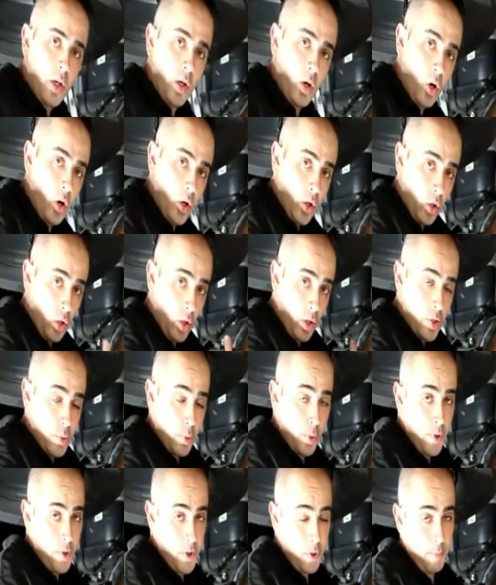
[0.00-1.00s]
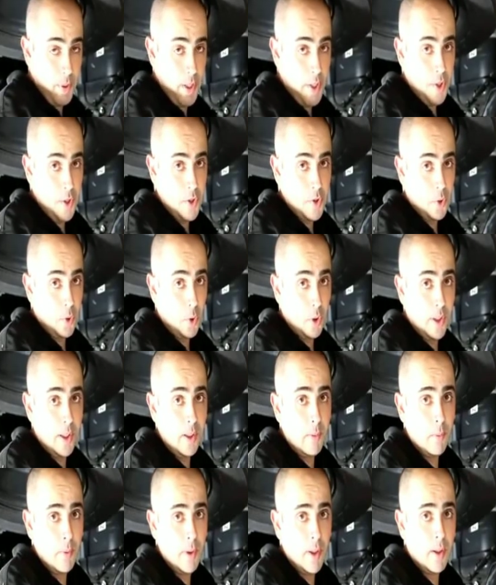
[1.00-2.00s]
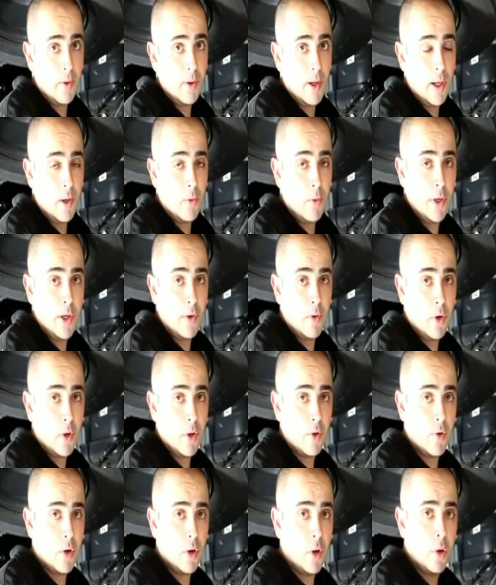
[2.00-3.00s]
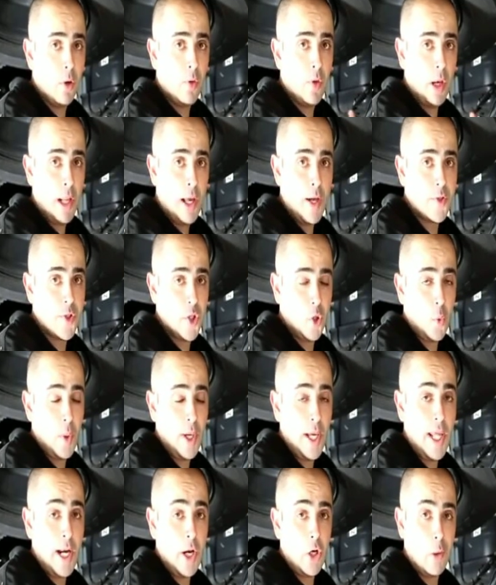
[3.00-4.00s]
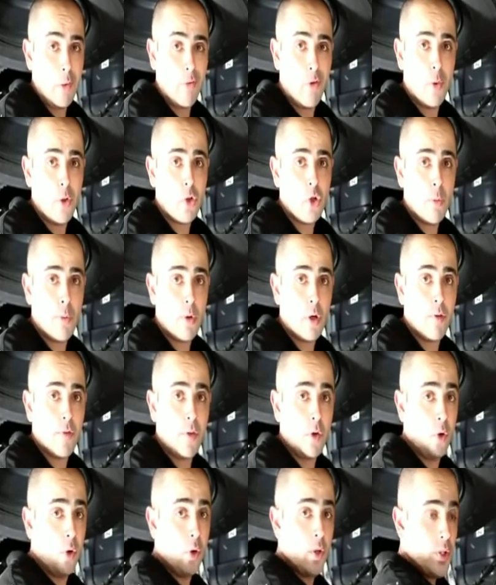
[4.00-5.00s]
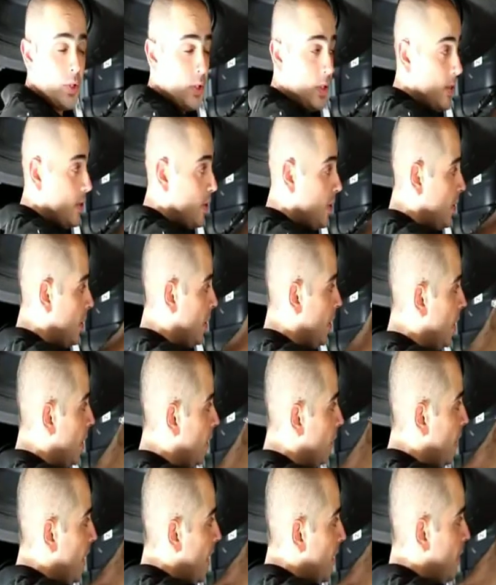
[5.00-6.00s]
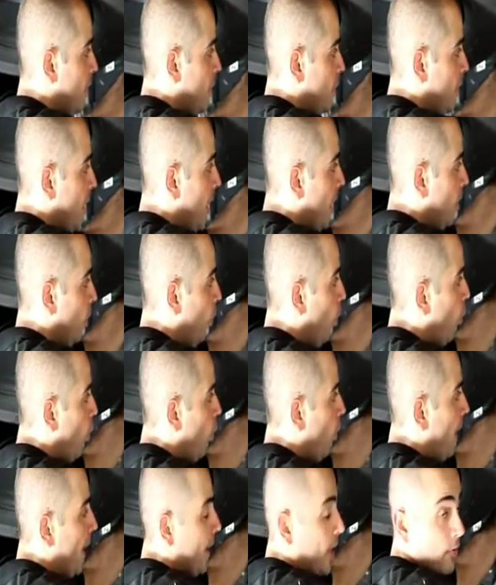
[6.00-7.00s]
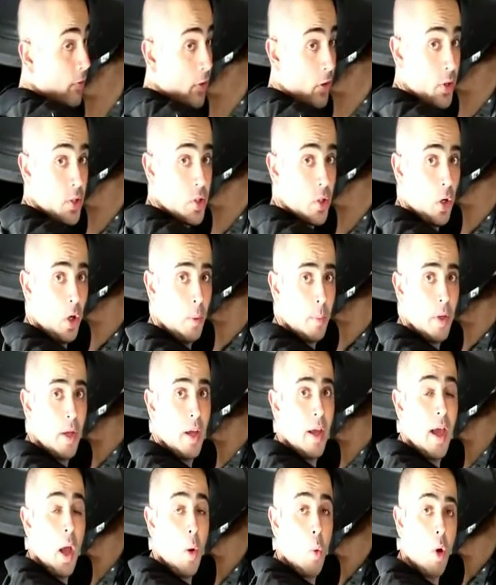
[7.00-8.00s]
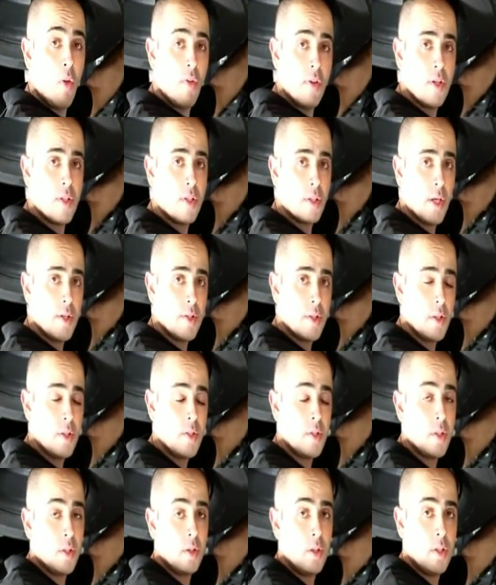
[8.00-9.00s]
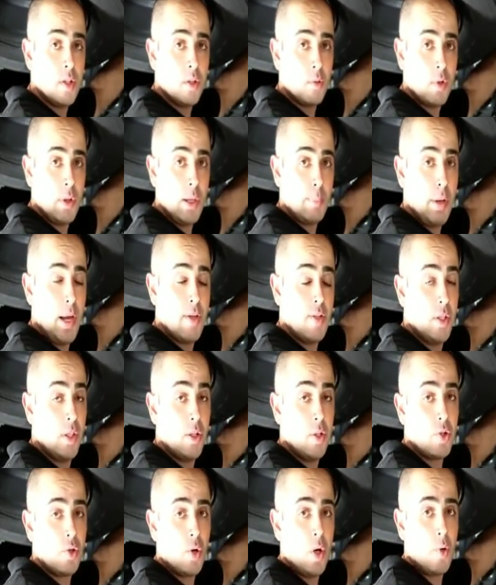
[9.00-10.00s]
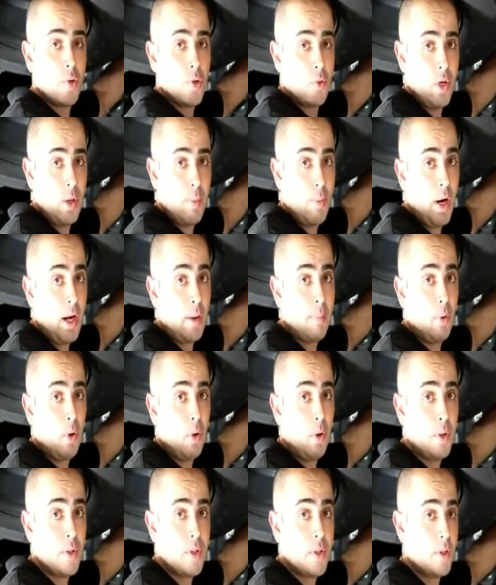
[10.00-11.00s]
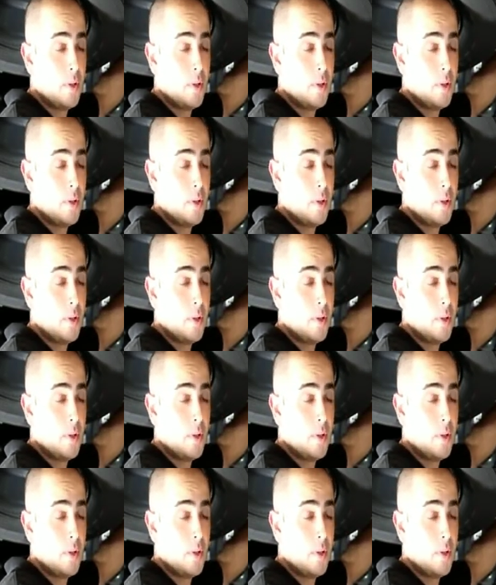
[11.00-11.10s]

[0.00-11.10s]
Alright guys, well the suspension's all in, we're ready to rock and roll. The last thing we're going to do before we drop it off the hoist is take this nut all the way to the very top, and what this does is, this basically controls the rear brake bias.